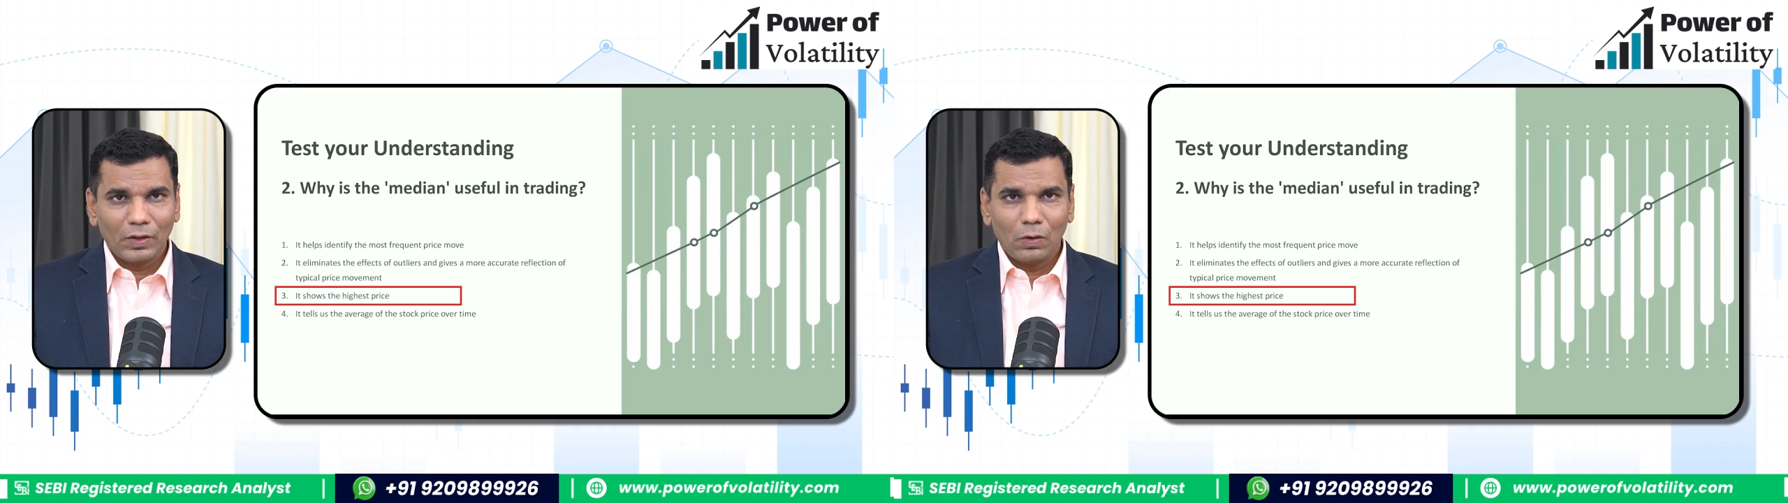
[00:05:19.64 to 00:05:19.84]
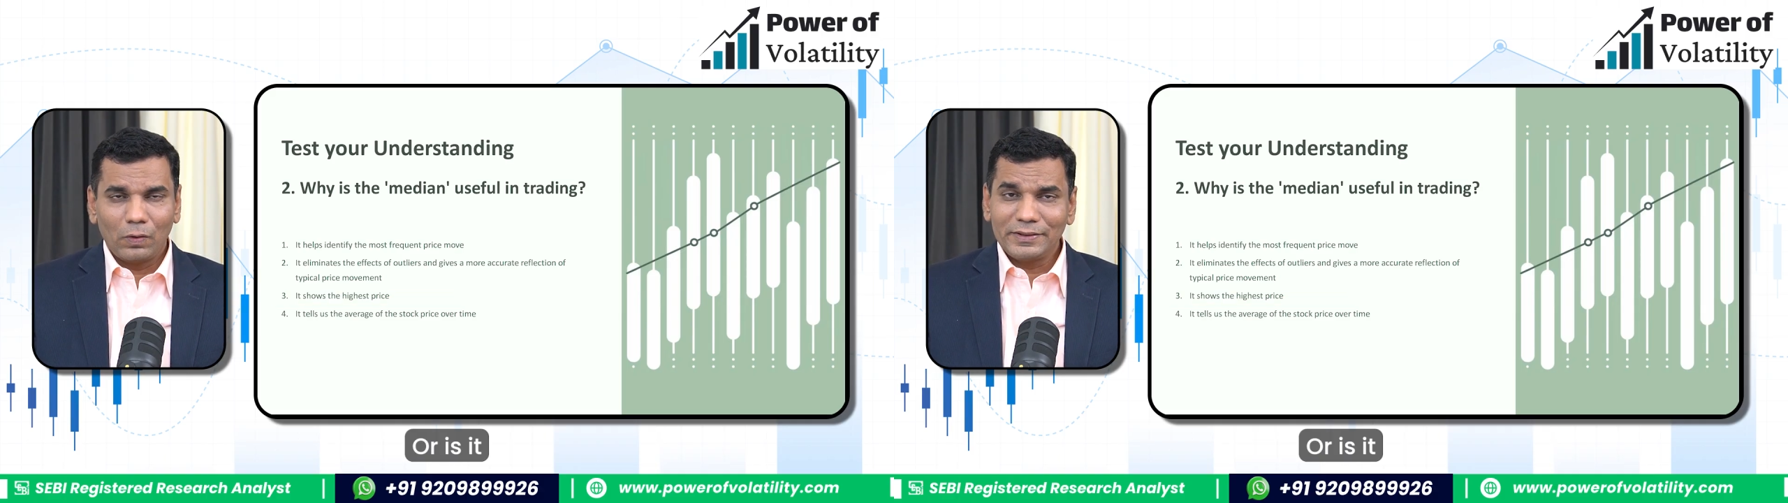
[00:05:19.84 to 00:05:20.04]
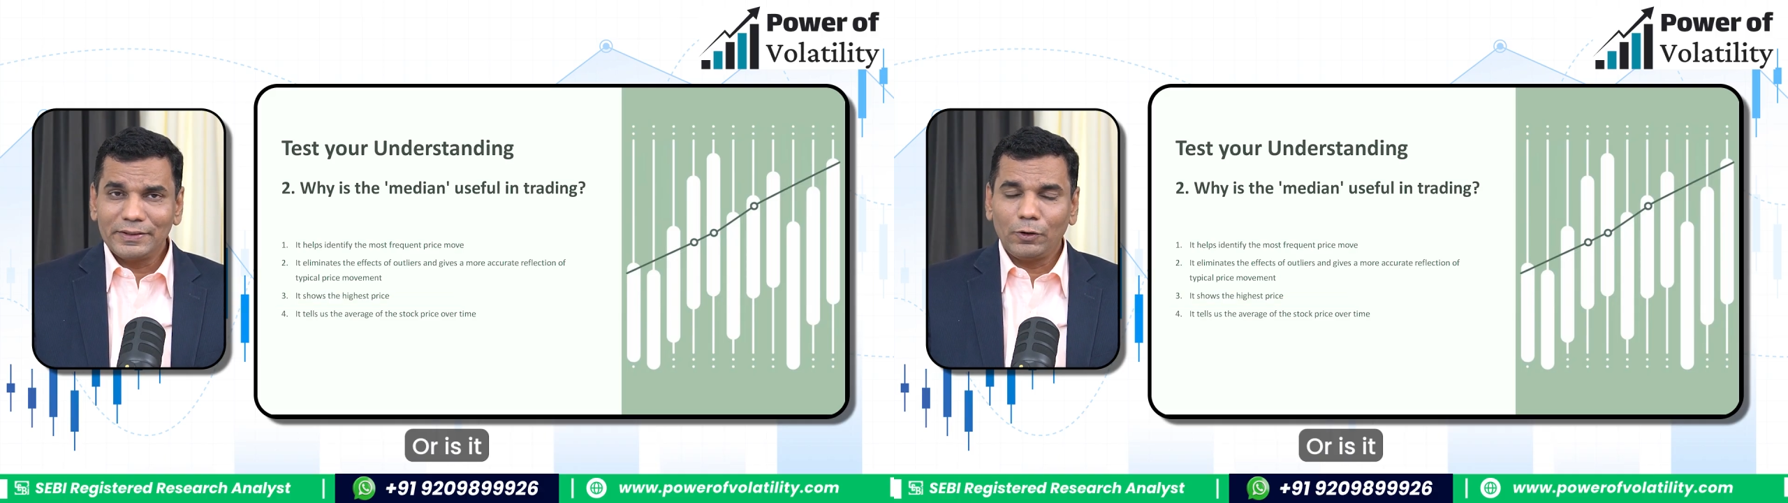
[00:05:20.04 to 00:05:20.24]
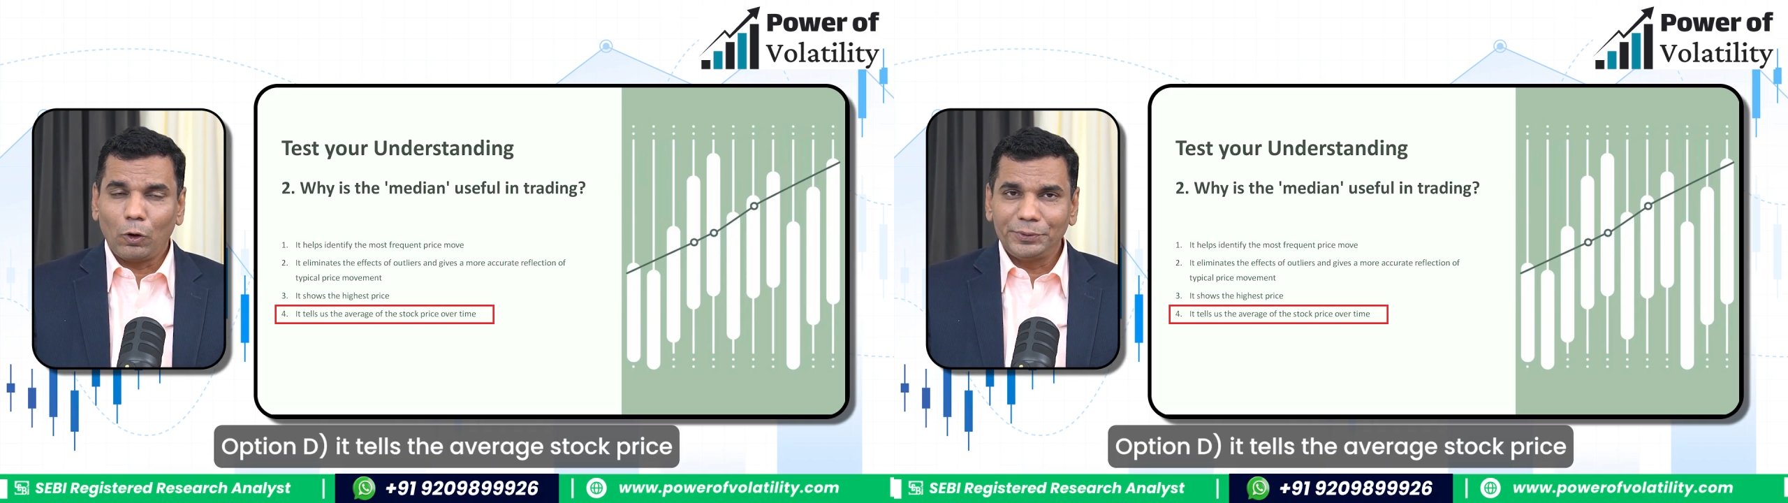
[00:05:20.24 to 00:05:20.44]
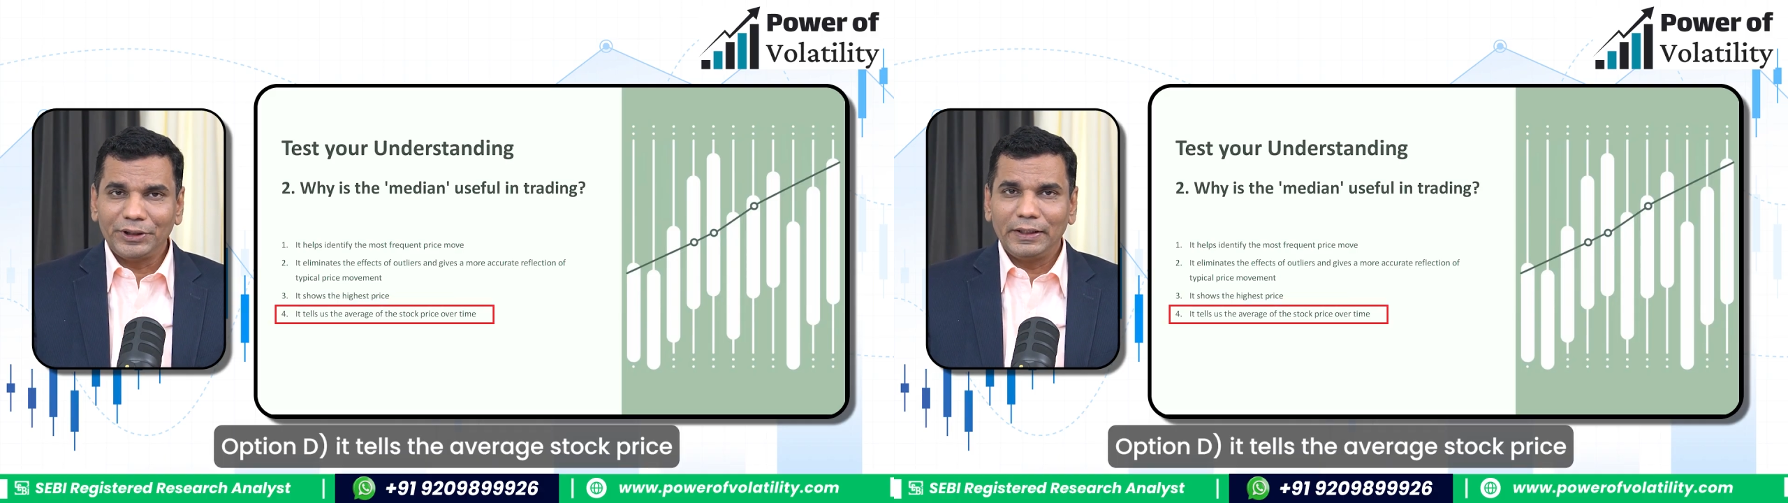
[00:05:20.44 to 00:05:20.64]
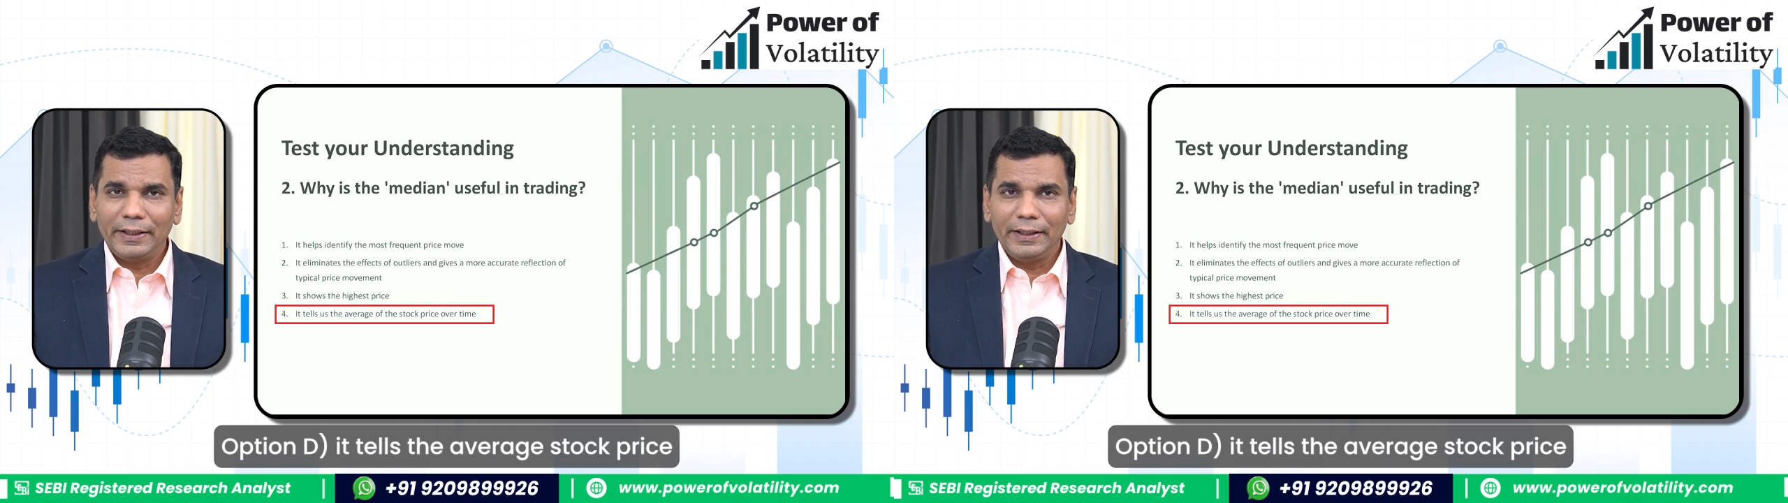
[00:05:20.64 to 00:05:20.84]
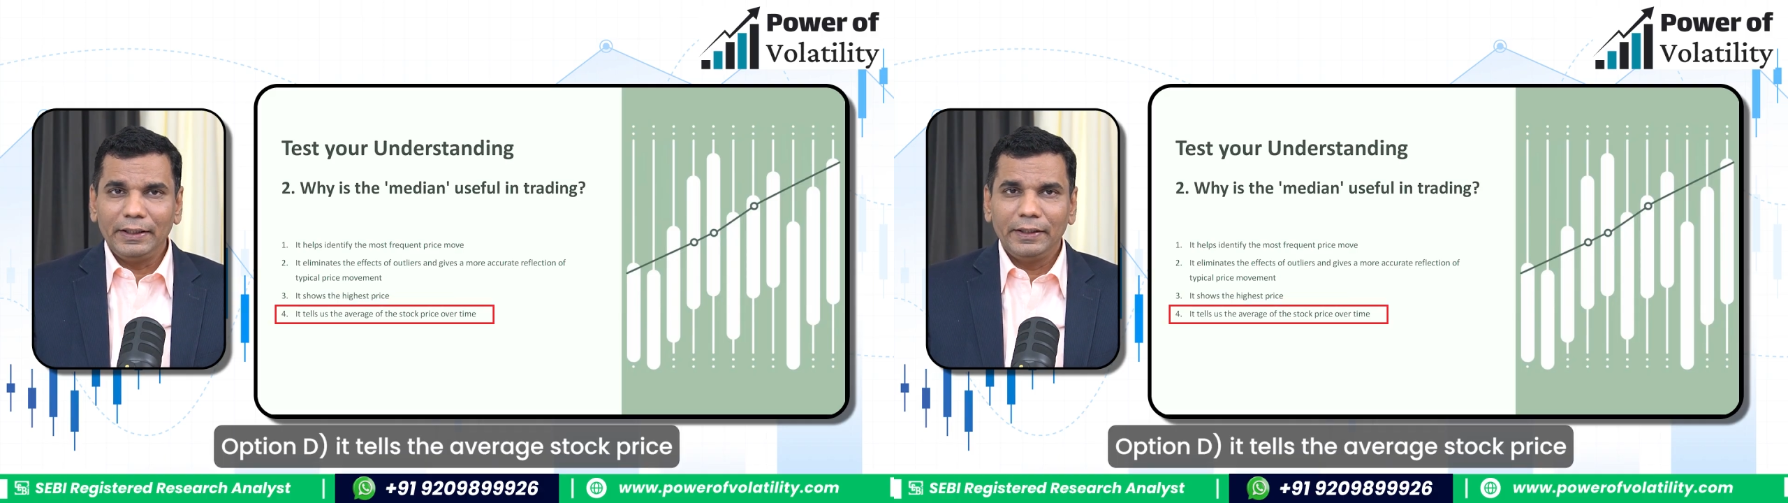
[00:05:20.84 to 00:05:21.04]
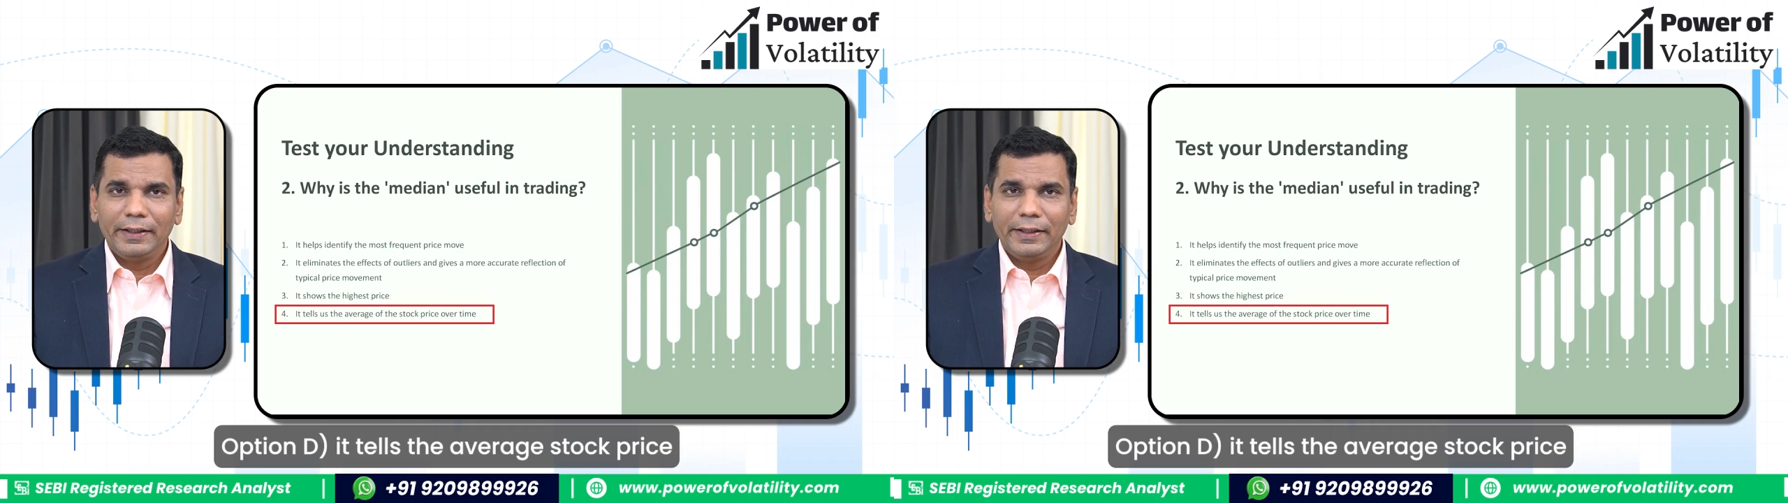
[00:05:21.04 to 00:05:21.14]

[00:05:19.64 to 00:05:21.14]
Or is it option D?